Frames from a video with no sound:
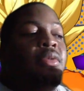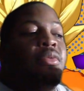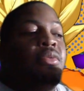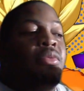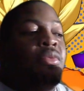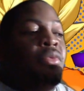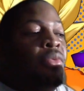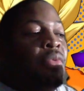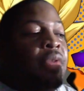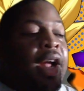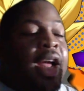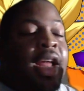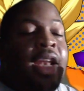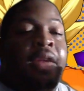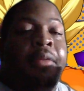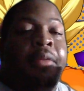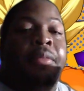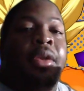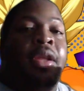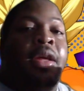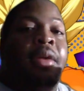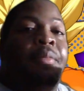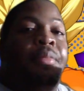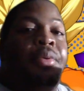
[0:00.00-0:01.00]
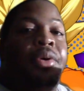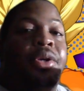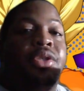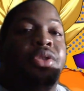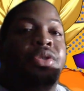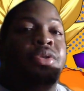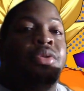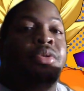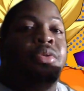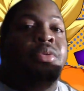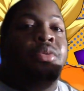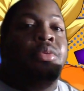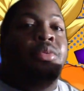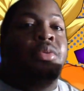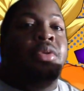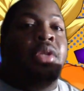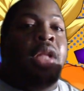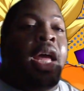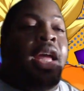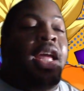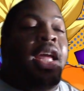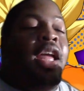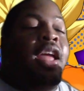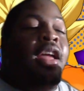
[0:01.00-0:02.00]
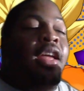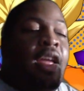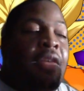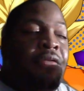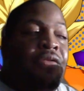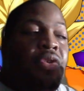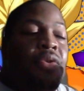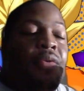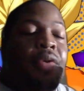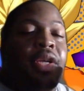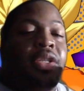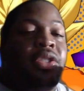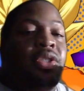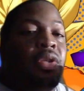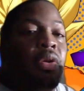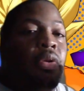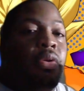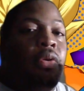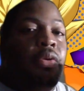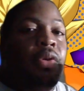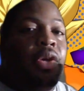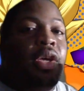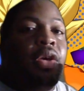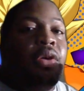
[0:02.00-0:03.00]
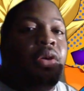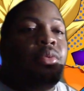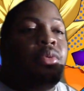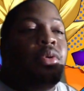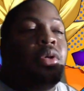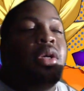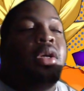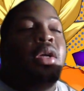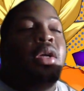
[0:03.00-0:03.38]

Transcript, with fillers: randomly put you, like if you're in a solo queue,